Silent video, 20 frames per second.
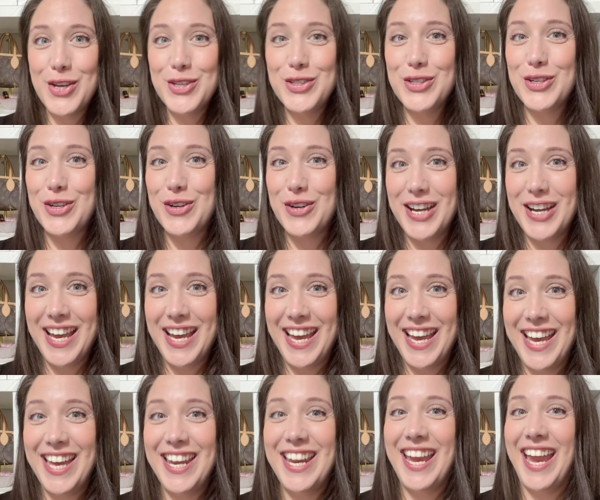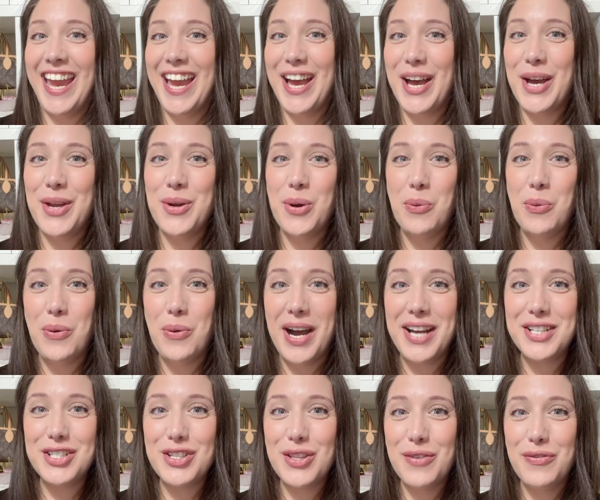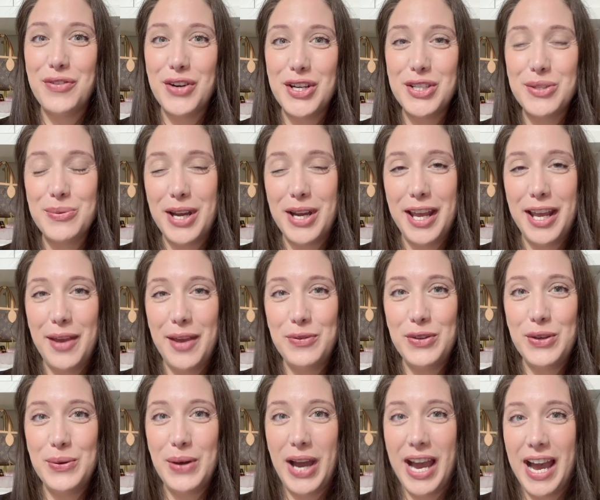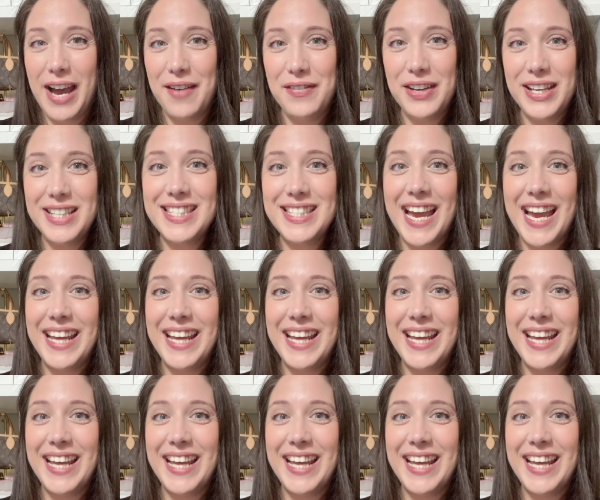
So go ahead and watch the first one if you haven't.